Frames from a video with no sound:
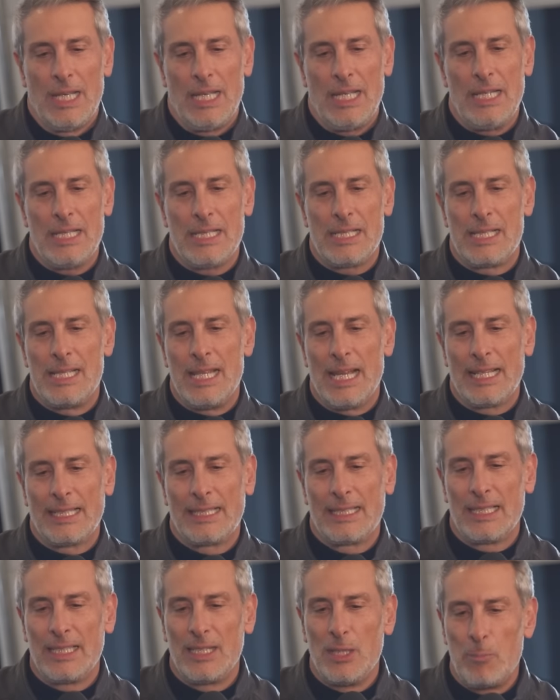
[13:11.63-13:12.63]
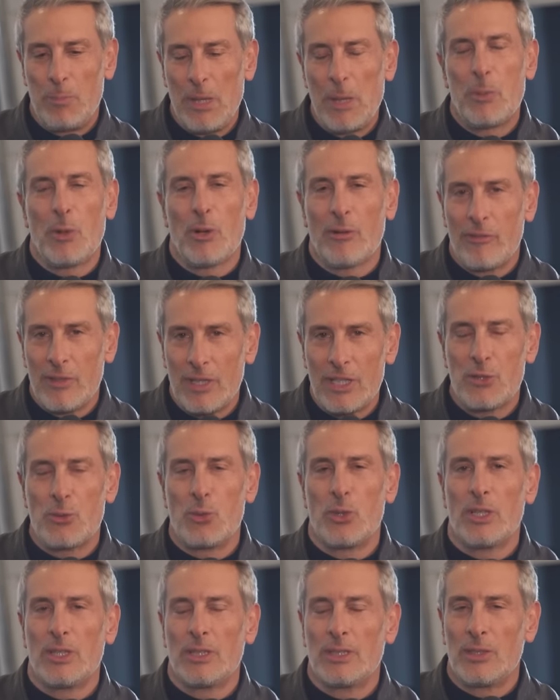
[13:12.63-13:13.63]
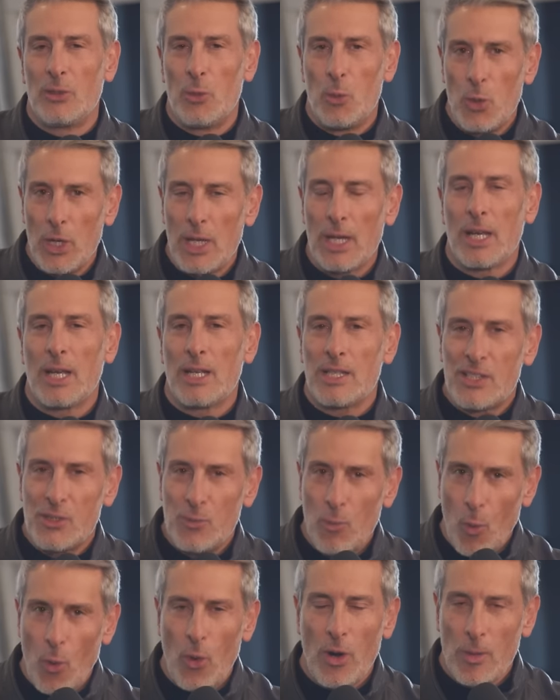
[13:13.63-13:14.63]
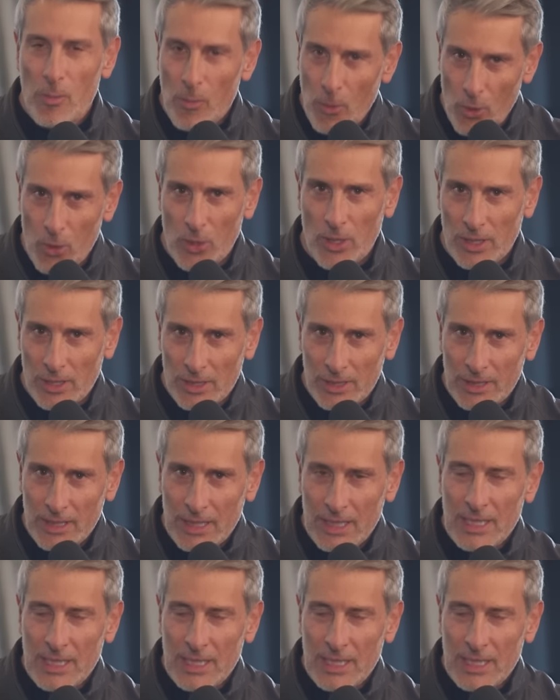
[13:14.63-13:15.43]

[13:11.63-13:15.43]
is that the people of Israel realize more and more